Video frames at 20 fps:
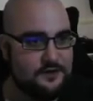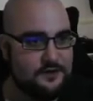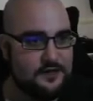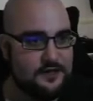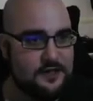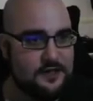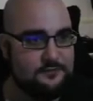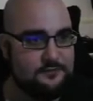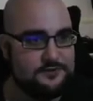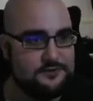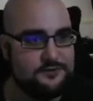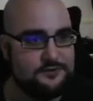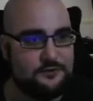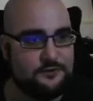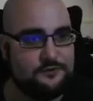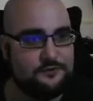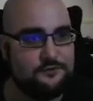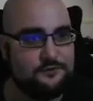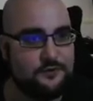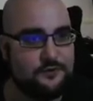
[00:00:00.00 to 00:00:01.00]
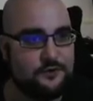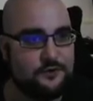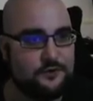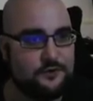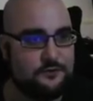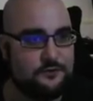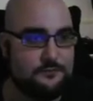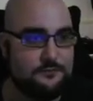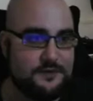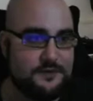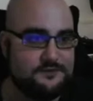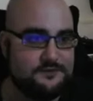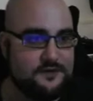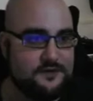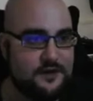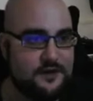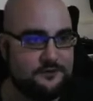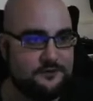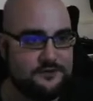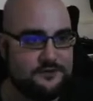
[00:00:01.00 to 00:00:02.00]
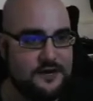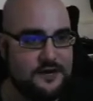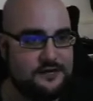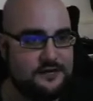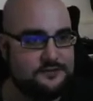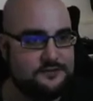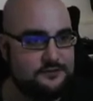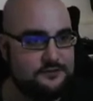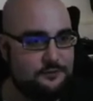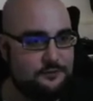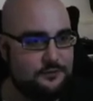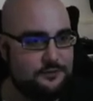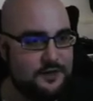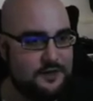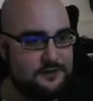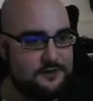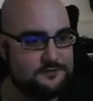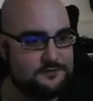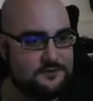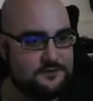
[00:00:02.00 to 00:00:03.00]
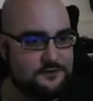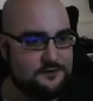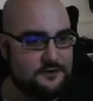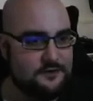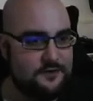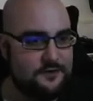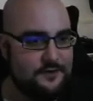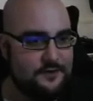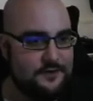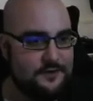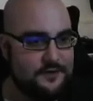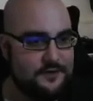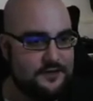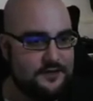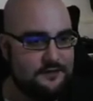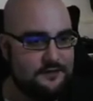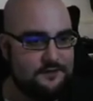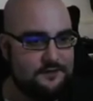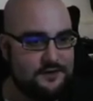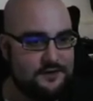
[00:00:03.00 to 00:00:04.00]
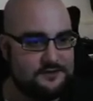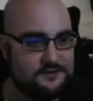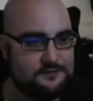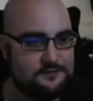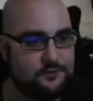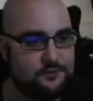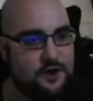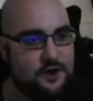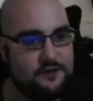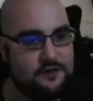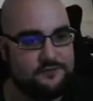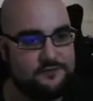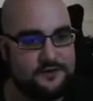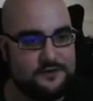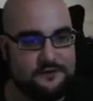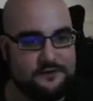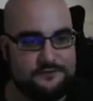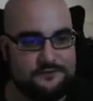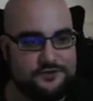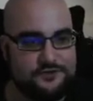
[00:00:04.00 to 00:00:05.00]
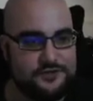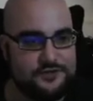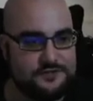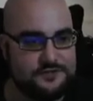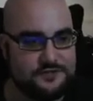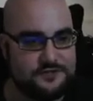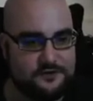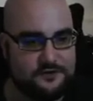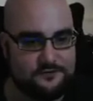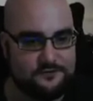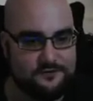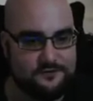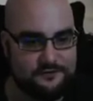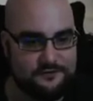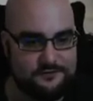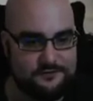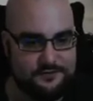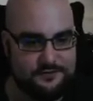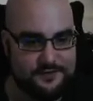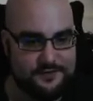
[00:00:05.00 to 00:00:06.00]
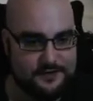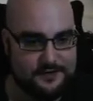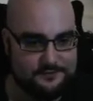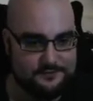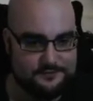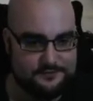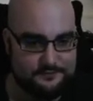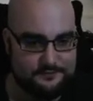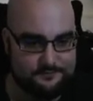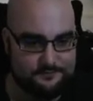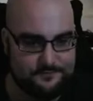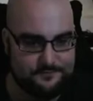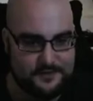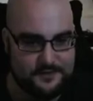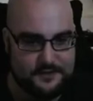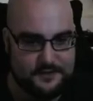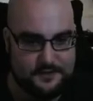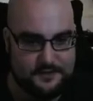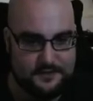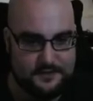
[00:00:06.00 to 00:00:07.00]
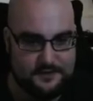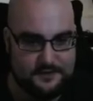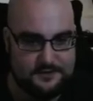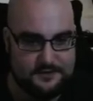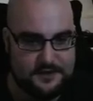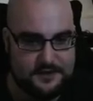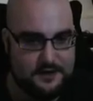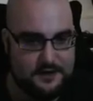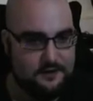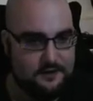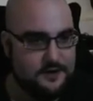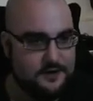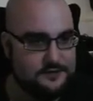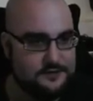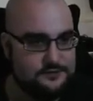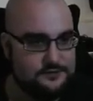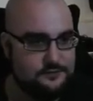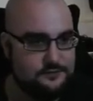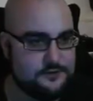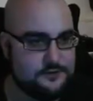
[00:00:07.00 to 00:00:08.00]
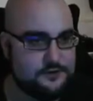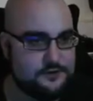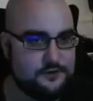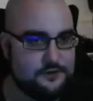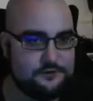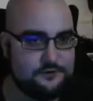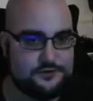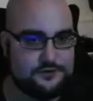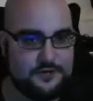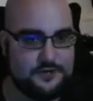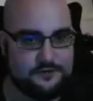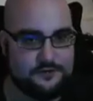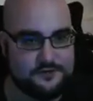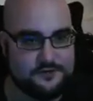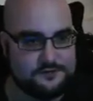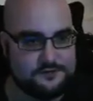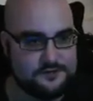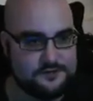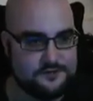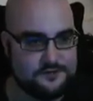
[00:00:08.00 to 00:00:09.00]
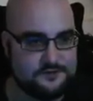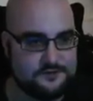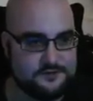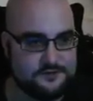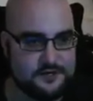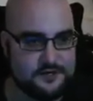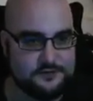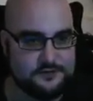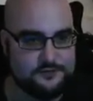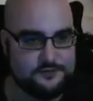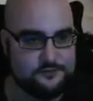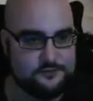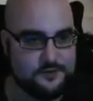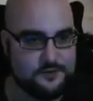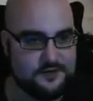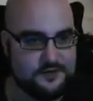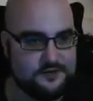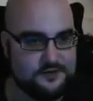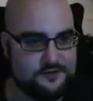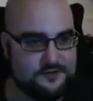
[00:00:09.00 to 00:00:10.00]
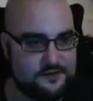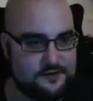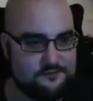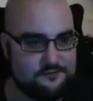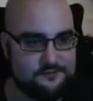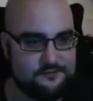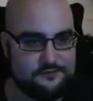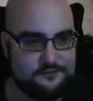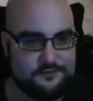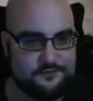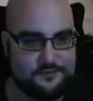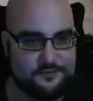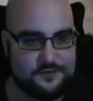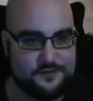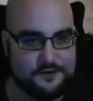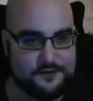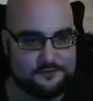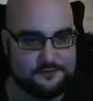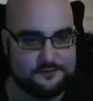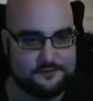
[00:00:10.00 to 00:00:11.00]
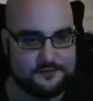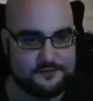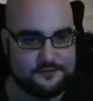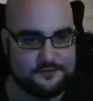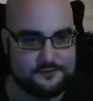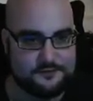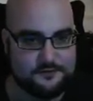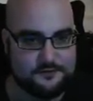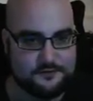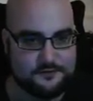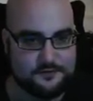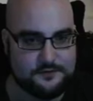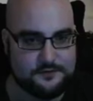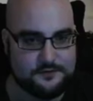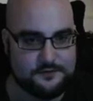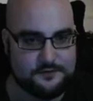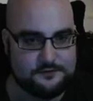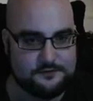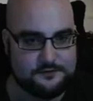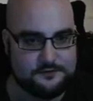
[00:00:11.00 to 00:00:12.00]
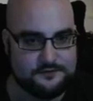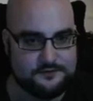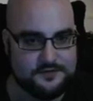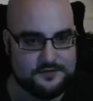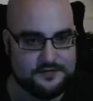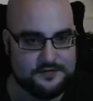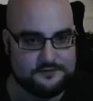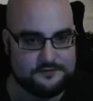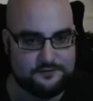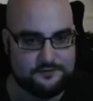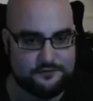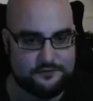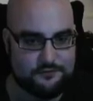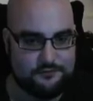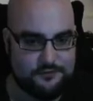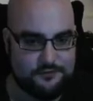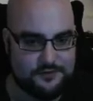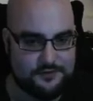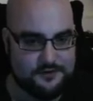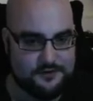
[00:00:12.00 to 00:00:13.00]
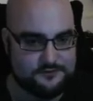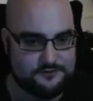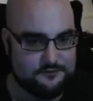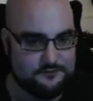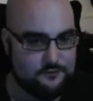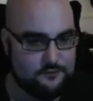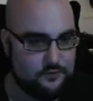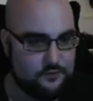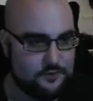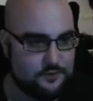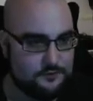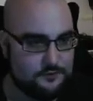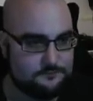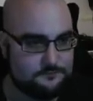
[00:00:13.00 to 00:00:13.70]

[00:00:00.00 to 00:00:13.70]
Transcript: And we sold it for basically $182,000, giving us a profit of just under $50,000. Now, I do want to negotiate this because I do want to get that $50,000. So let's ask for $3,000 more.